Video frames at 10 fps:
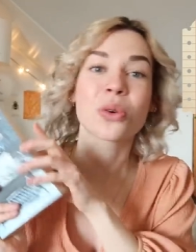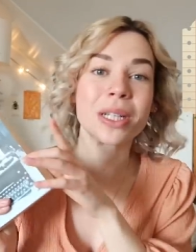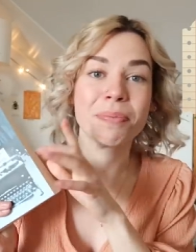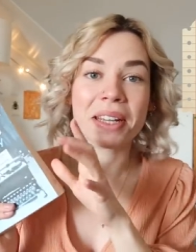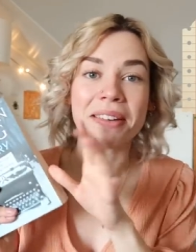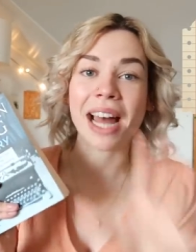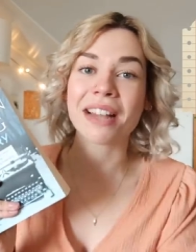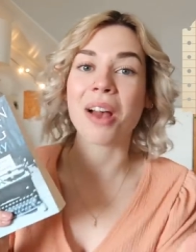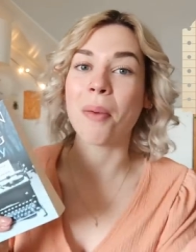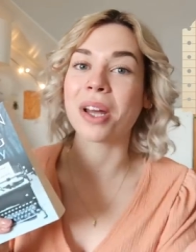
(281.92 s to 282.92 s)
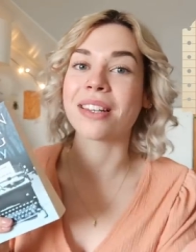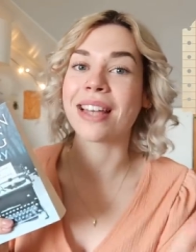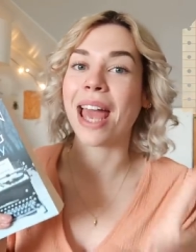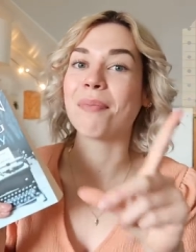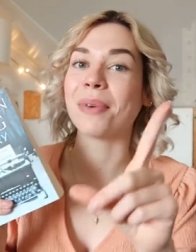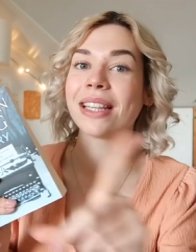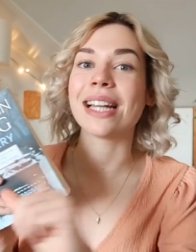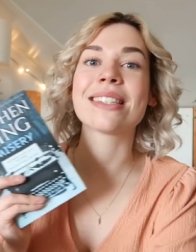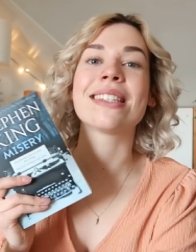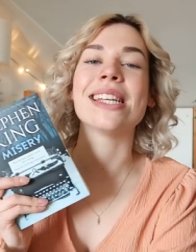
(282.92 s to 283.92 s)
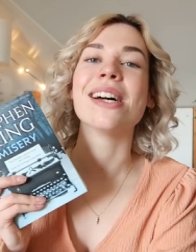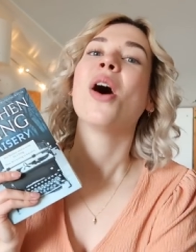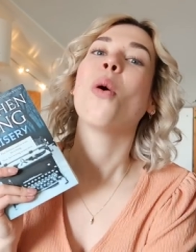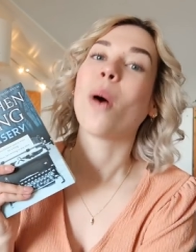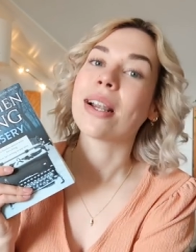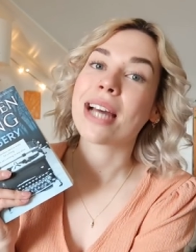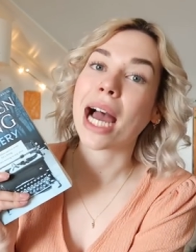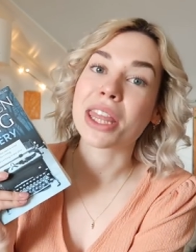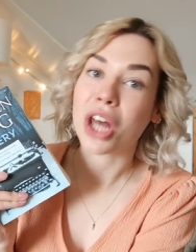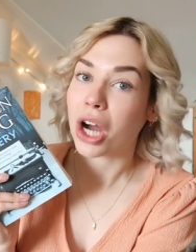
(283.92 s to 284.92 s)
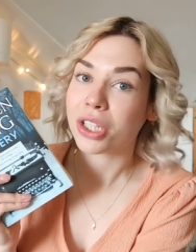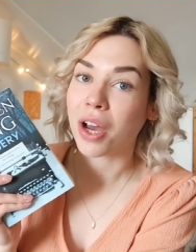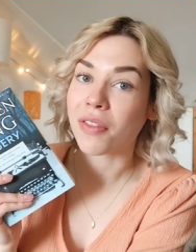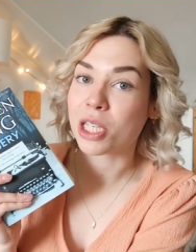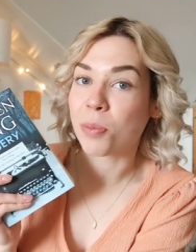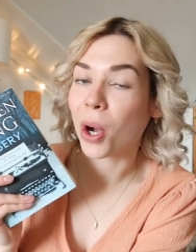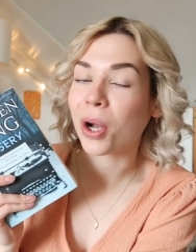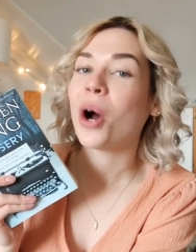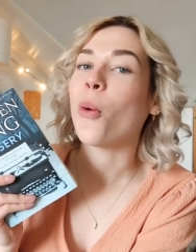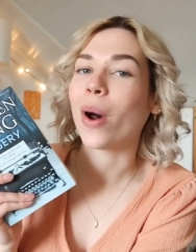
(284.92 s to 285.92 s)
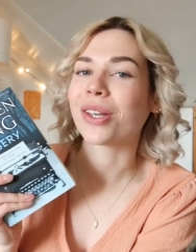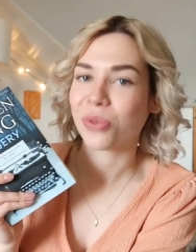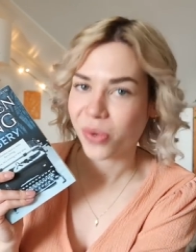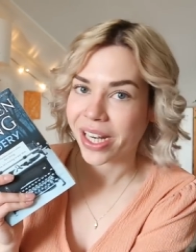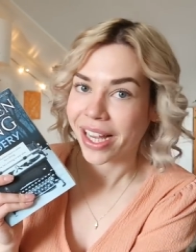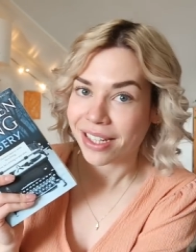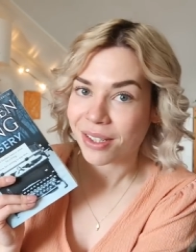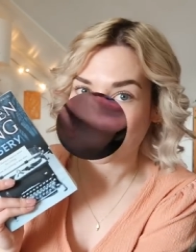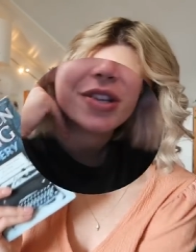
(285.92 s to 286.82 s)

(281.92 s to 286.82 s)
creepy. That's all I'm gonna say, but let's see what I thought of this book whilst reading it.